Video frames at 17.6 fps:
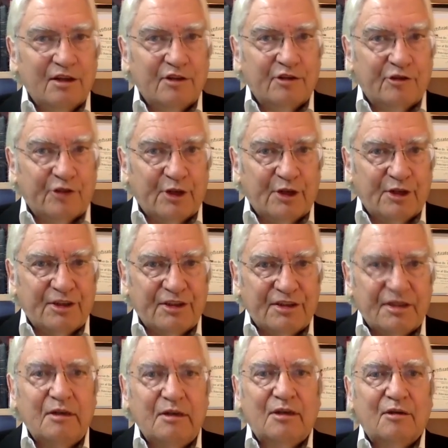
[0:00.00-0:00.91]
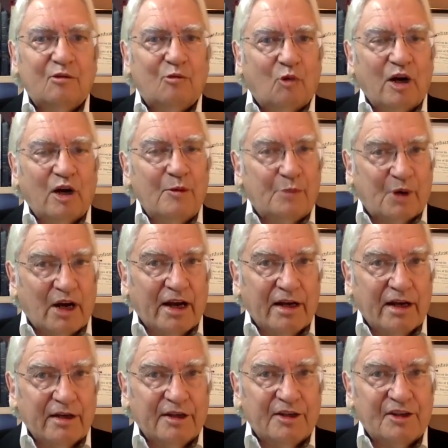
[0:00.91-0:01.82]
First, One
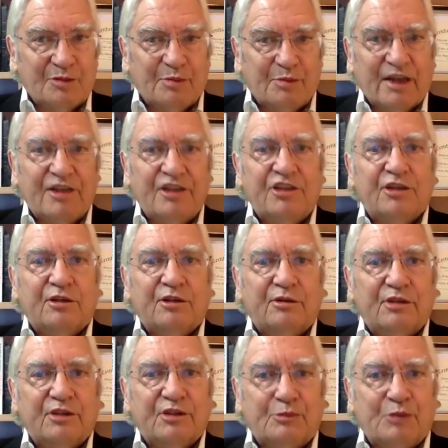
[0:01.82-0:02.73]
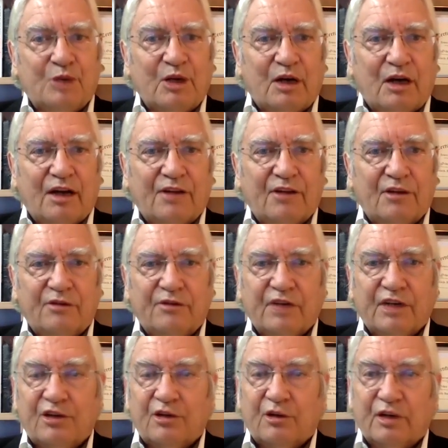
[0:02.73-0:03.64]
Brightness by children's book author
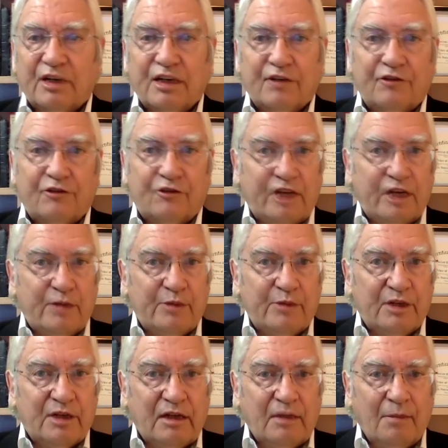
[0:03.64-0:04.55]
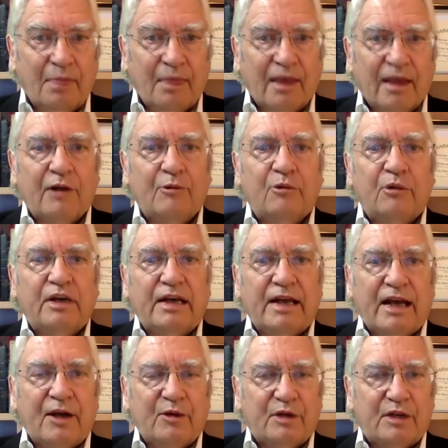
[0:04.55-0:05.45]
Victoria Friedman and
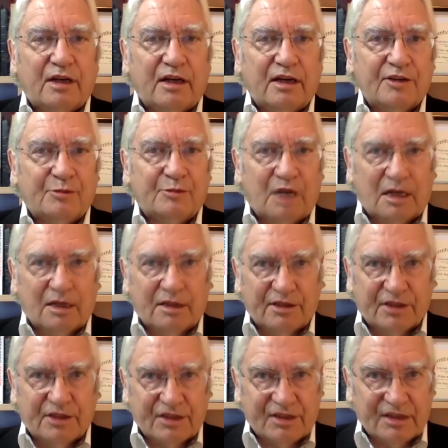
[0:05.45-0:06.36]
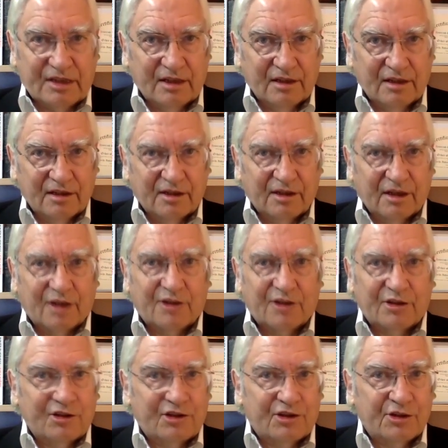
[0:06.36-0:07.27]
renowned cosmologist
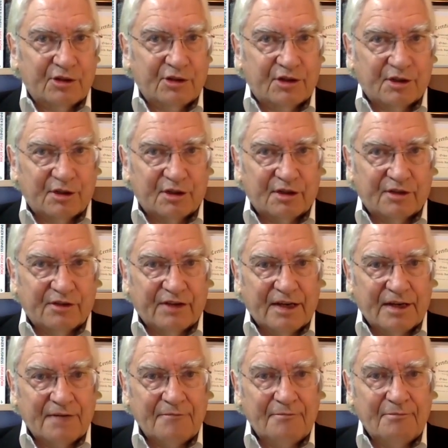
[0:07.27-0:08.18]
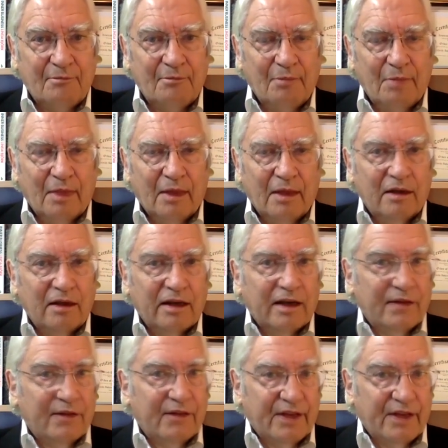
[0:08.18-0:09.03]
Dr. Jude Currivan. And